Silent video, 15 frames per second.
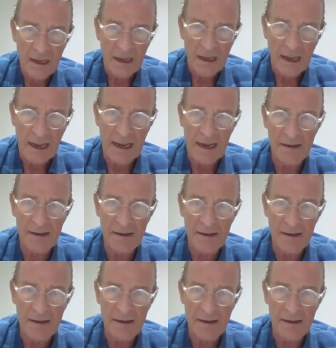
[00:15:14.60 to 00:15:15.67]
and the
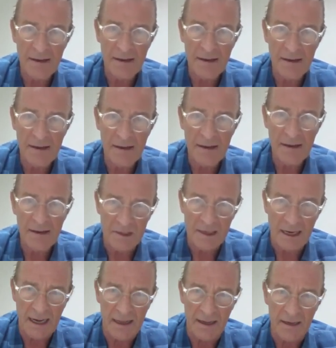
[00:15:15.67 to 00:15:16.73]
transition number
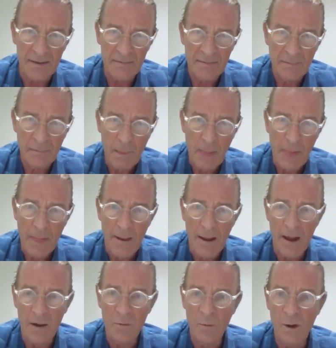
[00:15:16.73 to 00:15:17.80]
together,
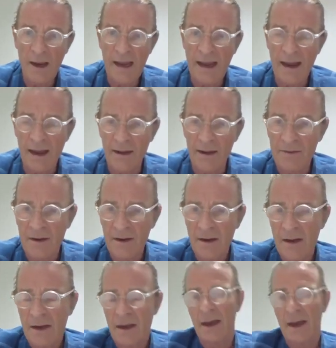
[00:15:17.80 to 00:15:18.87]
and we have
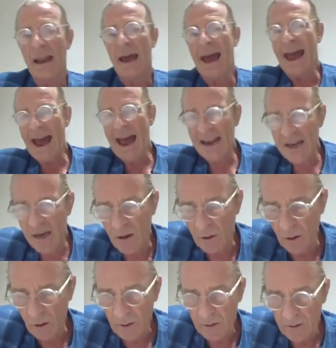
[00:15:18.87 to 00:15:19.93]
an
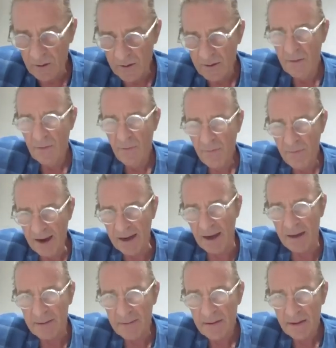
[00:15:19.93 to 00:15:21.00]
annual
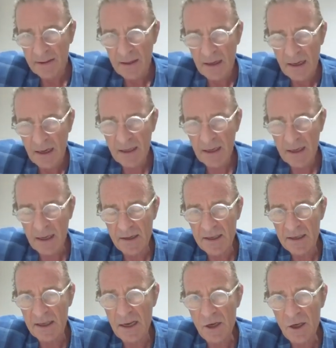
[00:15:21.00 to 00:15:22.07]
figure, a
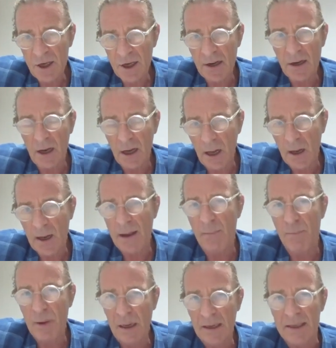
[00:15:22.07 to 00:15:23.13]
contingent
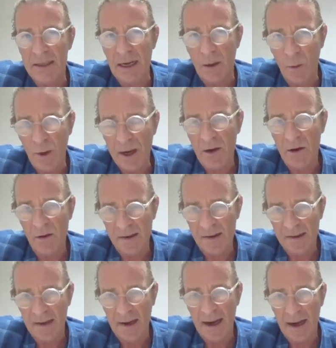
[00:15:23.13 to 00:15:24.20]
liability, we could
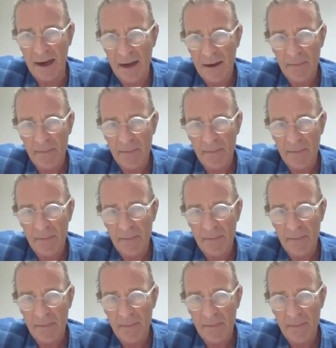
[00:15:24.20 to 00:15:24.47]
say,